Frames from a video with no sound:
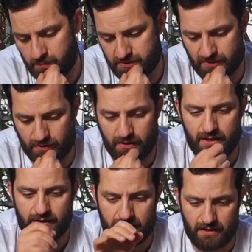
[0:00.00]
So
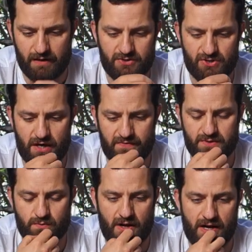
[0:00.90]
have a try of
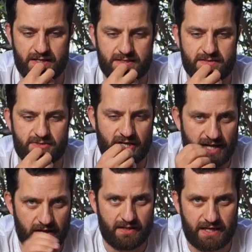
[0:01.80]
these wines.
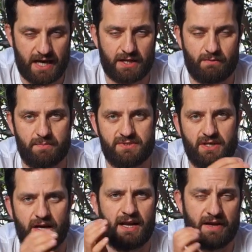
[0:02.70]
Check out the Galli
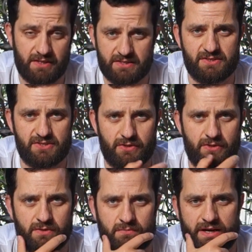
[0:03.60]
website. Have a listen
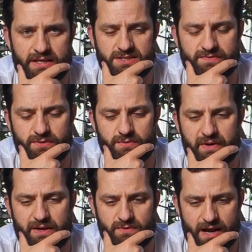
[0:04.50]
to my interview with
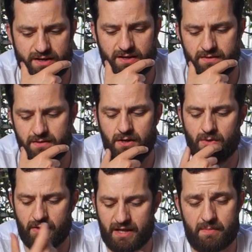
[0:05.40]
Ben Ranken
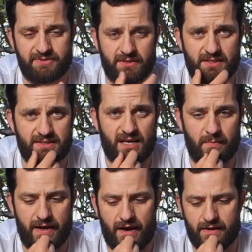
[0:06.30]
when the episode does
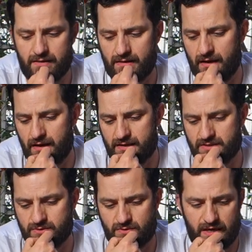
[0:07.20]
come out,
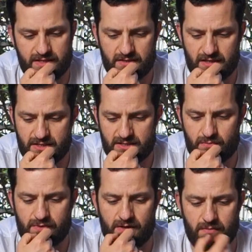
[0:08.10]
because it was great to catch
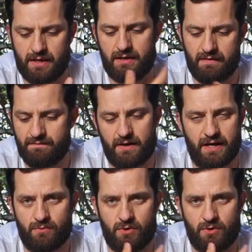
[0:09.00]
up with him and find out